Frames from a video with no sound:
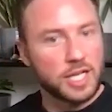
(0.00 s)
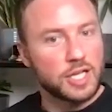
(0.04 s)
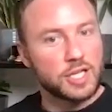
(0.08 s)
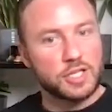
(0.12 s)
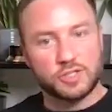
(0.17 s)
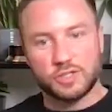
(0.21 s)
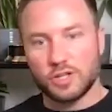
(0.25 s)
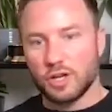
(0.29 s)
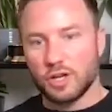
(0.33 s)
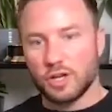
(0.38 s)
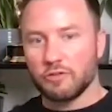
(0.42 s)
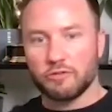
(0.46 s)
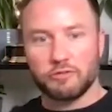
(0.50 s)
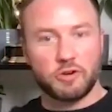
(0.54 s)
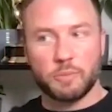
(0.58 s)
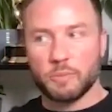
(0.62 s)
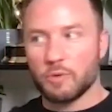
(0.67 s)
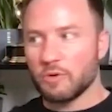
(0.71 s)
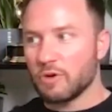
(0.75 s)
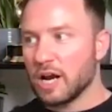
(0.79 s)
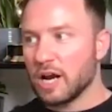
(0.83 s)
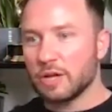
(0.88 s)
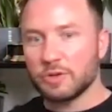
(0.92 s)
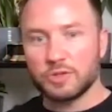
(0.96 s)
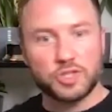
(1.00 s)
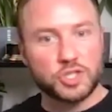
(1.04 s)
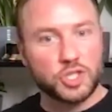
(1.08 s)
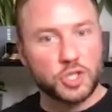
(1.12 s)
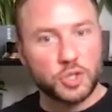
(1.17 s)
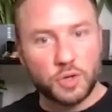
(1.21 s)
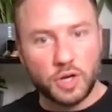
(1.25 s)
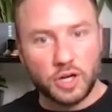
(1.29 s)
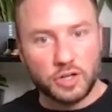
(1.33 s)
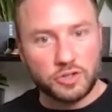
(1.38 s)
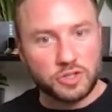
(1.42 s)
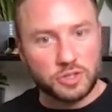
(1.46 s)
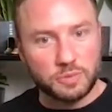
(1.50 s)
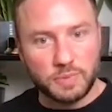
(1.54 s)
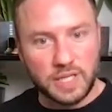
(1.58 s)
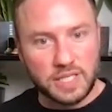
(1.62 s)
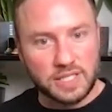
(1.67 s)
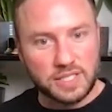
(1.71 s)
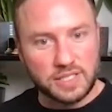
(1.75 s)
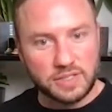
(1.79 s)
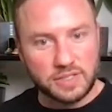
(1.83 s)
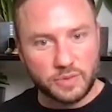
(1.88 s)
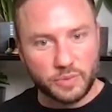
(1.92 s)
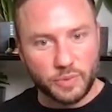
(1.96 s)
So from around 200
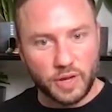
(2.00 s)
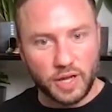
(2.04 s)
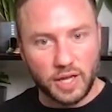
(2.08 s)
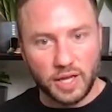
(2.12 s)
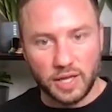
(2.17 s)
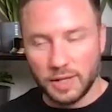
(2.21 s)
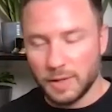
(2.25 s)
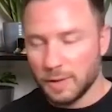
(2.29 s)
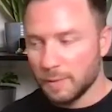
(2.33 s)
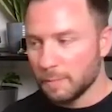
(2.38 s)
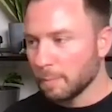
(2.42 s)
meters away,